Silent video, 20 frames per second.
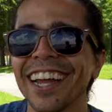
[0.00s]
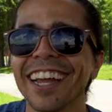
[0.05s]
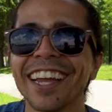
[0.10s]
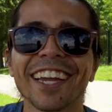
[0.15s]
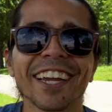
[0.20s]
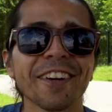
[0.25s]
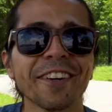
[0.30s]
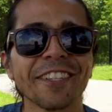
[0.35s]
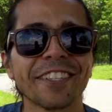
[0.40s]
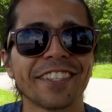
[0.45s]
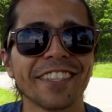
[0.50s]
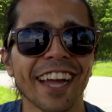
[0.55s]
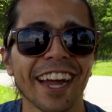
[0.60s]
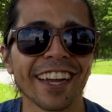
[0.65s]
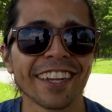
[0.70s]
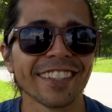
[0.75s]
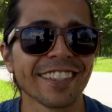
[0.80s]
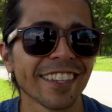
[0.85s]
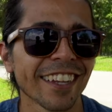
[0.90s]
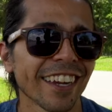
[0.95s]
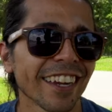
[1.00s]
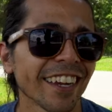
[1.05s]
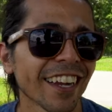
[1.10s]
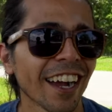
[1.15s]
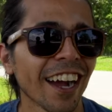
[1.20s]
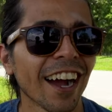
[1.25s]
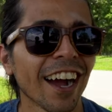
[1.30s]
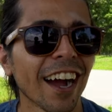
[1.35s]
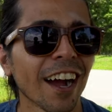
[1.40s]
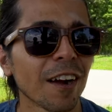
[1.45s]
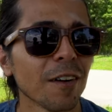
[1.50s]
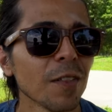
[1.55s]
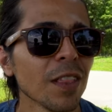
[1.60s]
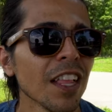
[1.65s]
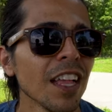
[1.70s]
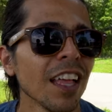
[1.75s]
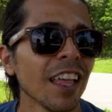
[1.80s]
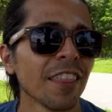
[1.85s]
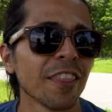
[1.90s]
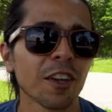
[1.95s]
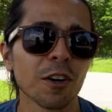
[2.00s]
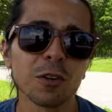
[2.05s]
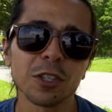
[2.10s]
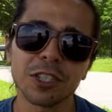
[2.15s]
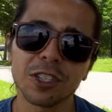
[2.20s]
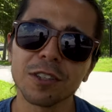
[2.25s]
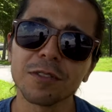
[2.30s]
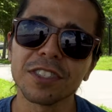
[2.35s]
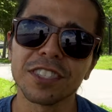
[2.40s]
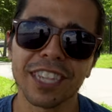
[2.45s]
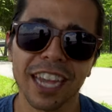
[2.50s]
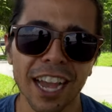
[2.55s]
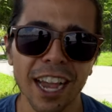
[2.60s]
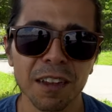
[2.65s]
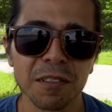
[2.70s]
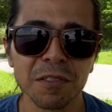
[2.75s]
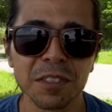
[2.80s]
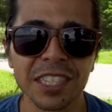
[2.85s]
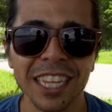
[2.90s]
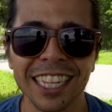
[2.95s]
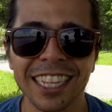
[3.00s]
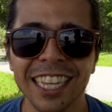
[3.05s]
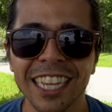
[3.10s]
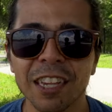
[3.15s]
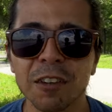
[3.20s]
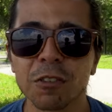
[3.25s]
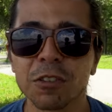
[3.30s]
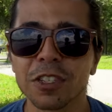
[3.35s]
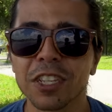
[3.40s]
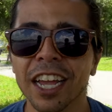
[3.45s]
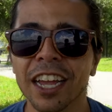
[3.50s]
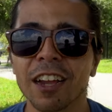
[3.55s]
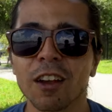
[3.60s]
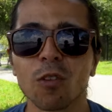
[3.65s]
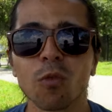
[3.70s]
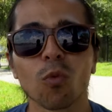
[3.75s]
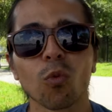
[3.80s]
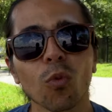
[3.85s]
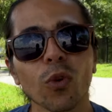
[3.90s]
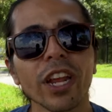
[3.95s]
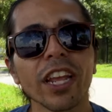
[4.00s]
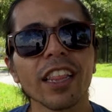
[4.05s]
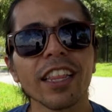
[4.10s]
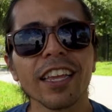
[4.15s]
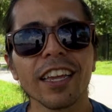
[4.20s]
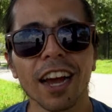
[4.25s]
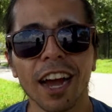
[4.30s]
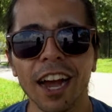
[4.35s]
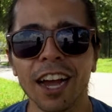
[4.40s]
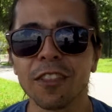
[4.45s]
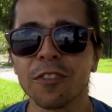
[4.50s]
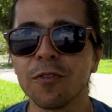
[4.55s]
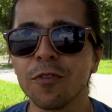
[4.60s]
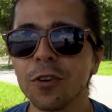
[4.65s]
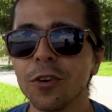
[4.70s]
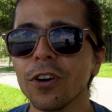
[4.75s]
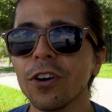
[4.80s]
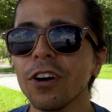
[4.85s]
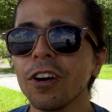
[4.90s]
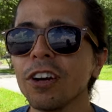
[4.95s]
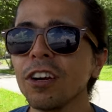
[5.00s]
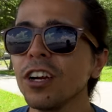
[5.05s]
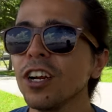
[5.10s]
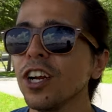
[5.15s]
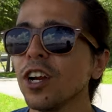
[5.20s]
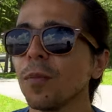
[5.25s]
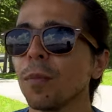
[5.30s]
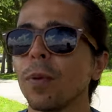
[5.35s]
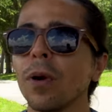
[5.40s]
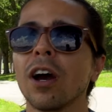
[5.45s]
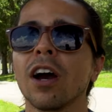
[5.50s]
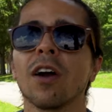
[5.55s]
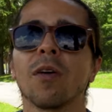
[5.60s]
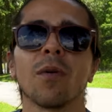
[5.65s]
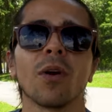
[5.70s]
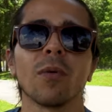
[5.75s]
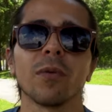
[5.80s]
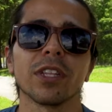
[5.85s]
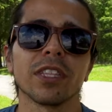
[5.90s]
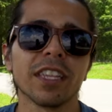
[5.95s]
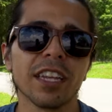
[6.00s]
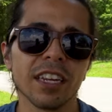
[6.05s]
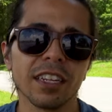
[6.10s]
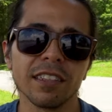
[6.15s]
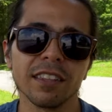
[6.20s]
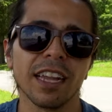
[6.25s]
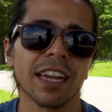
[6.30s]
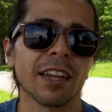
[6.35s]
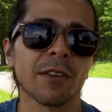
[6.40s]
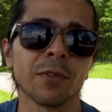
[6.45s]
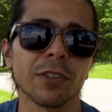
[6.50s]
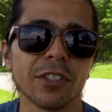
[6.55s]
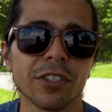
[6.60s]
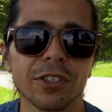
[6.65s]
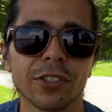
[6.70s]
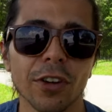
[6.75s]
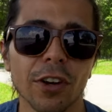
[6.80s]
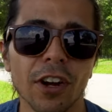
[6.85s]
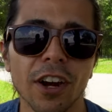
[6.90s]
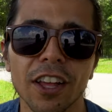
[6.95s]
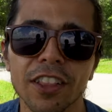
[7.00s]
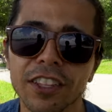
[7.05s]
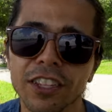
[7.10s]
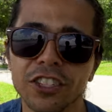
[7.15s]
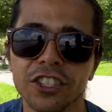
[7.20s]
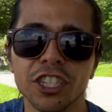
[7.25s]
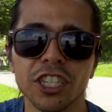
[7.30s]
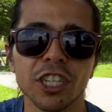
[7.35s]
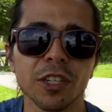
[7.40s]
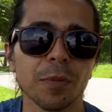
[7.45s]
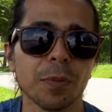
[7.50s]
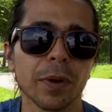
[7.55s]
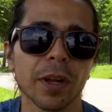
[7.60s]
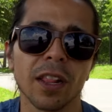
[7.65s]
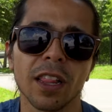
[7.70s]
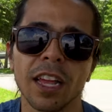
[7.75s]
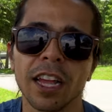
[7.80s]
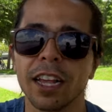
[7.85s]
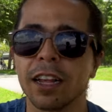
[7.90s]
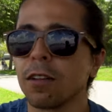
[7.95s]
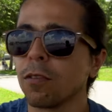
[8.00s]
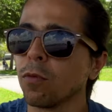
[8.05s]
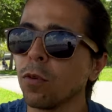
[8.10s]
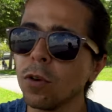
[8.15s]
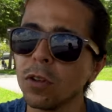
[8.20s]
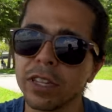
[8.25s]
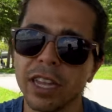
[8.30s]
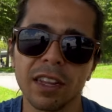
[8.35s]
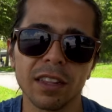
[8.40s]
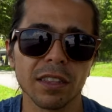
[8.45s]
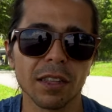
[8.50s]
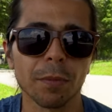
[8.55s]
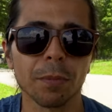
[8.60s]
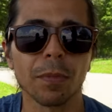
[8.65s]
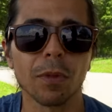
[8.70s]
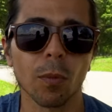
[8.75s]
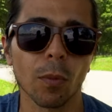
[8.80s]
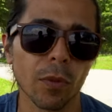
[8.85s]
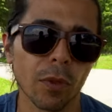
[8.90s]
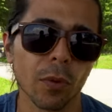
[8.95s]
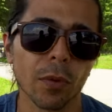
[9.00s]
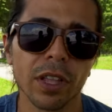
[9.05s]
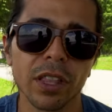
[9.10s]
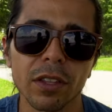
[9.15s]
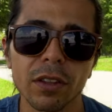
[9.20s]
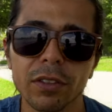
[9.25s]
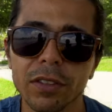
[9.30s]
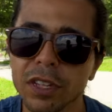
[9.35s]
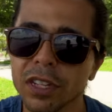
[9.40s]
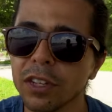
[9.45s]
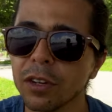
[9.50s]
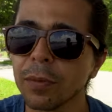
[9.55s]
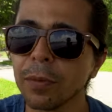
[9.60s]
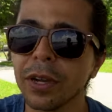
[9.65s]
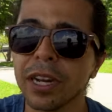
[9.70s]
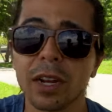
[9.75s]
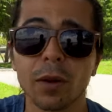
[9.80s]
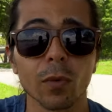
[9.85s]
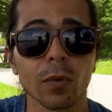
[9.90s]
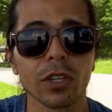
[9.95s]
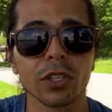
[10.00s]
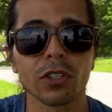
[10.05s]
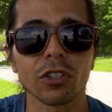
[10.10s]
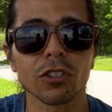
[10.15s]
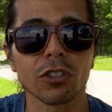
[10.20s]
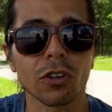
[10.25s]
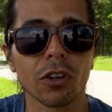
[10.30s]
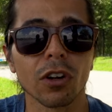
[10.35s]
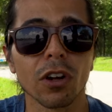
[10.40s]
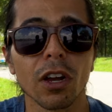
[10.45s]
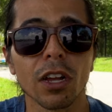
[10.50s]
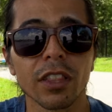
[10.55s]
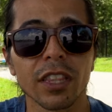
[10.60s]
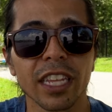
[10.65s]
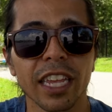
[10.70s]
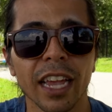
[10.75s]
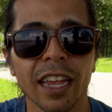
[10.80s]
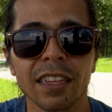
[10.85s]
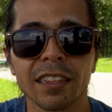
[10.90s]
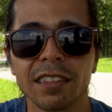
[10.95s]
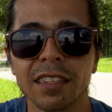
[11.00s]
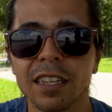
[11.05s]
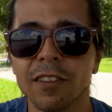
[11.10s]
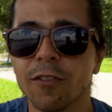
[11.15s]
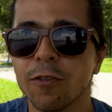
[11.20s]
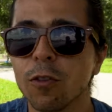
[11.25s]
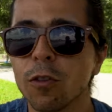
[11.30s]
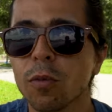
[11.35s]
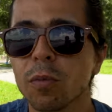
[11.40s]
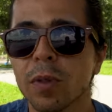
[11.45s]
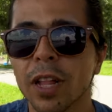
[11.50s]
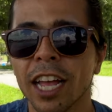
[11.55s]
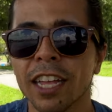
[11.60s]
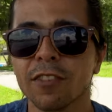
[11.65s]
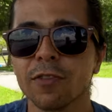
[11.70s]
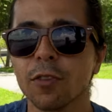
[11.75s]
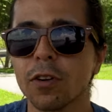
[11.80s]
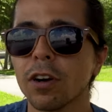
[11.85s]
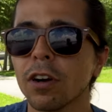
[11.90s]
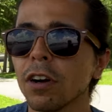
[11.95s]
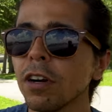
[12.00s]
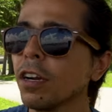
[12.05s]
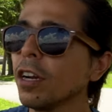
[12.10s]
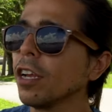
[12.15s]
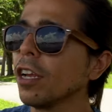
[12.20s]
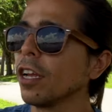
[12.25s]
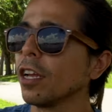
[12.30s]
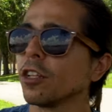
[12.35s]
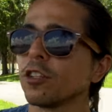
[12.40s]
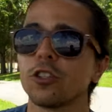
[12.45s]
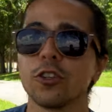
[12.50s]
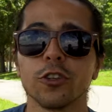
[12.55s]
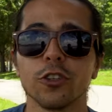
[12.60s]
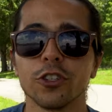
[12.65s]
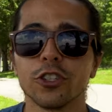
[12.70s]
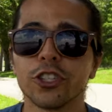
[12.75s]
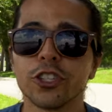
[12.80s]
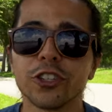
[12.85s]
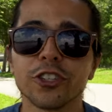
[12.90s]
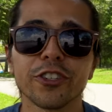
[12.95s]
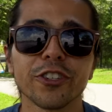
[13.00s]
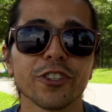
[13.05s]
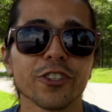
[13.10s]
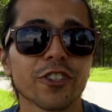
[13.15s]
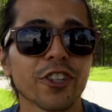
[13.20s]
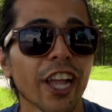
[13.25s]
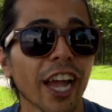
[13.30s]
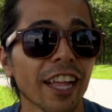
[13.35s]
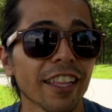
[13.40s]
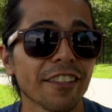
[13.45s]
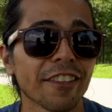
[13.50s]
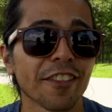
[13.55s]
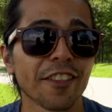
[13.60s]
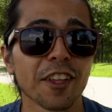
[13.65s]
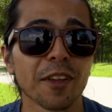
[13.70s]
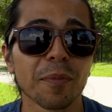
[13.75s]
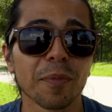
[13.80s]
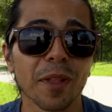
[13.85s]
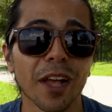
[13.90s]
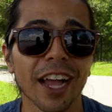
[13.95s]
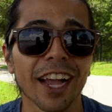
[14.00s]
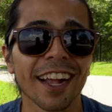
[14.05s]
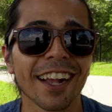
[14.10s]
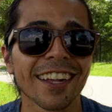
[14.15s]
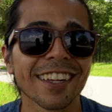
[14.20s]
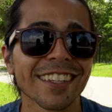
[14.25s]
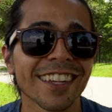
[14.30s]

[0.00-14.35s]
it was nice. Like there were some times that it was like really hot for her, but what we did is like we just turned on the Jeep and like rolled down the windows a little bit, and we just turned on the AC full blast for her. Dude, she just got sleep like